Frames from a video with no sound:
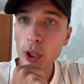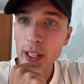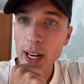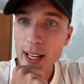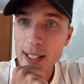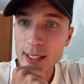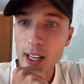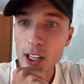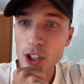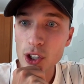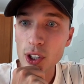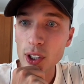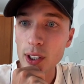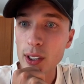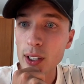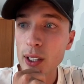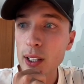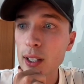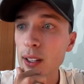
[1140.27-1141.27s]

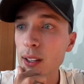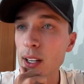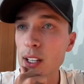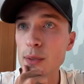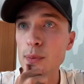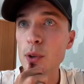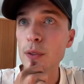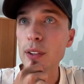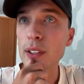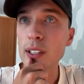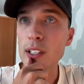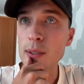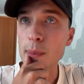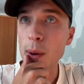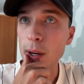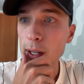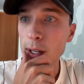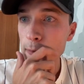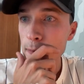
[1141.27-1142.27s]
organization that is moving
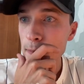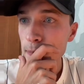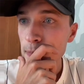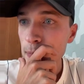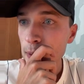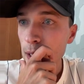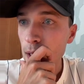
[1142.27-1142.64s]
this money.